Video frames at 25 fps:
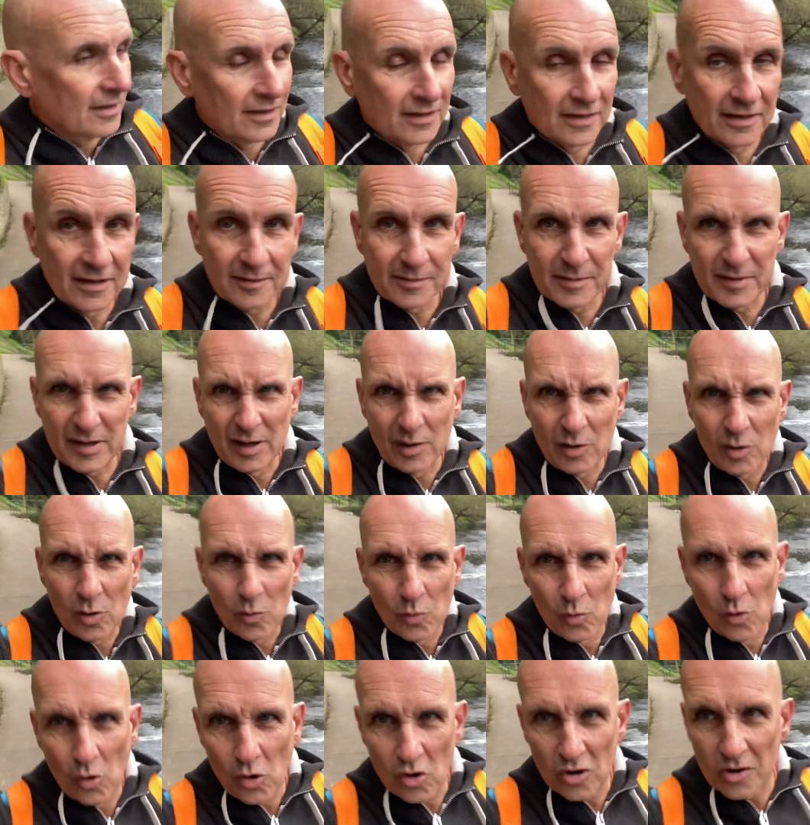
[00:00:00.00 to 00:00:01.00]
It's been a long
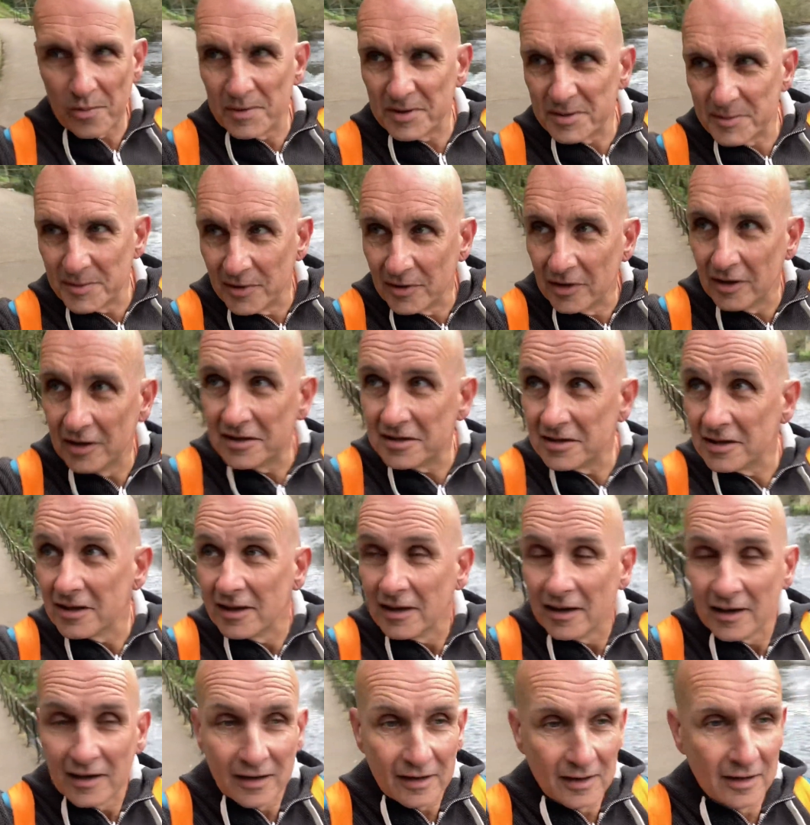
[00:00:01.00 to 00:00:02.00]
walk, but it's been good.
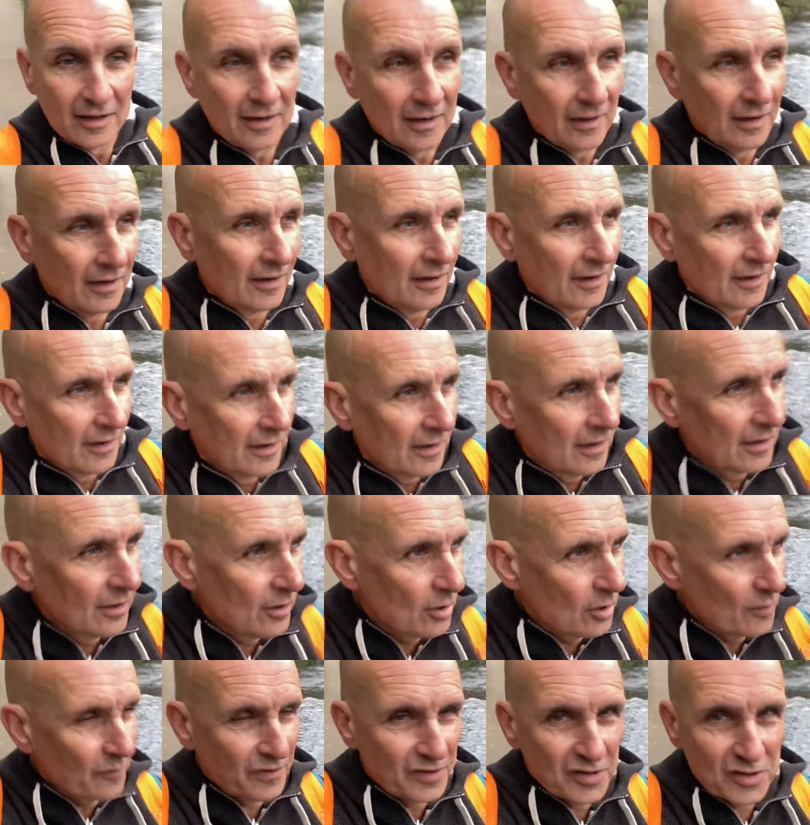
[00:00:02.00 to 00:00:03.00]

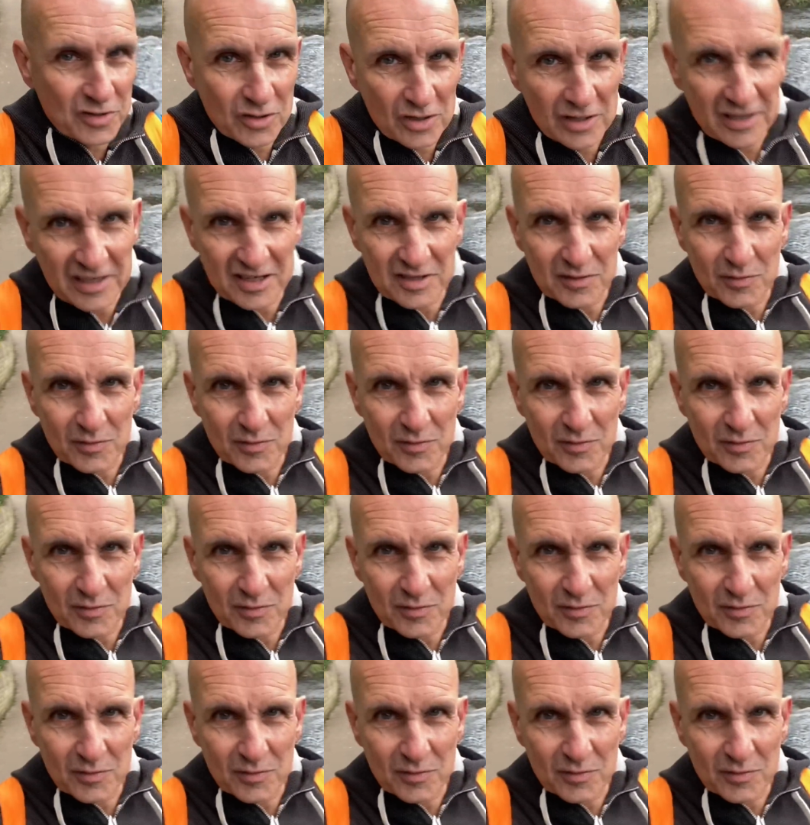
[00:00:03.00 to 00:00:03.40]
Hopefully do at least,